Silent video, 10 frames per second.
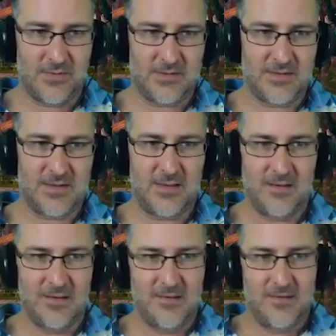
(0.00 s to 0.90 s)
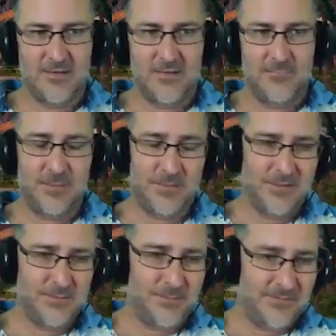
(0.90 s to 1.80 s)
and then you get P
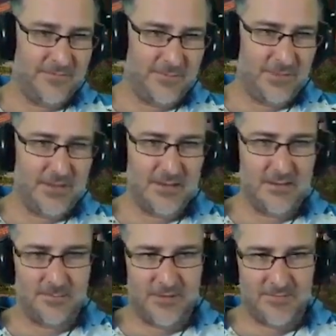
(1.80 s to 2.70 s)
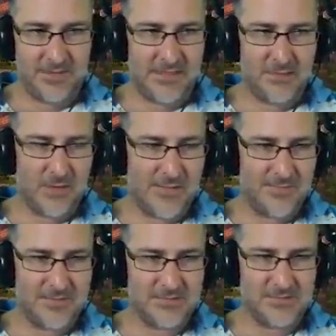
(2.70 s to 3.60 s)
PvP and PvE
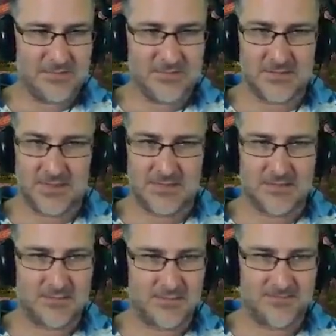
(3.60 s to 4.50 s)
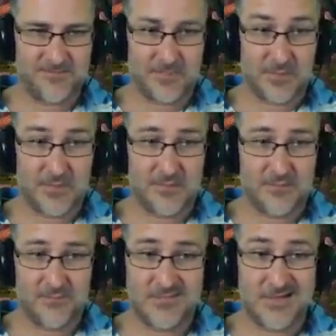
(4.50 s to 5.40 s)
weapons. There's like
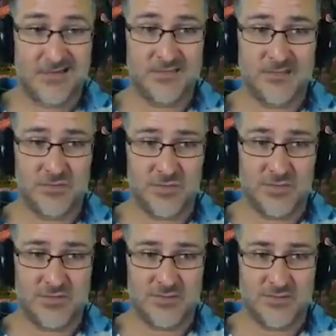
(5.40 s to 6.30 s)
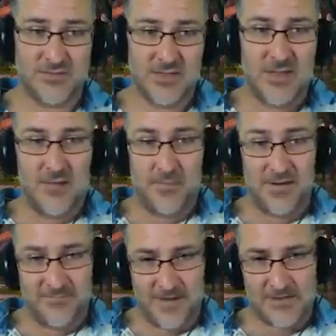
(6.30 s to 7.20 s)
tons of choices. But
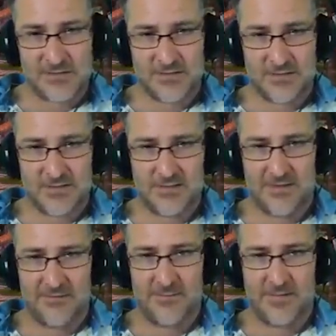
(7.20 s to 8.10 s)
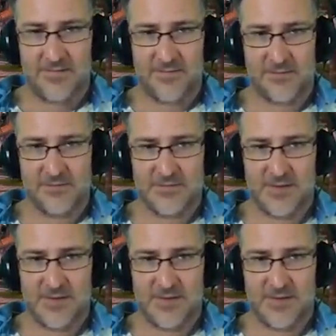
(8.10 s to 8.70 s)
eventually, everybody figures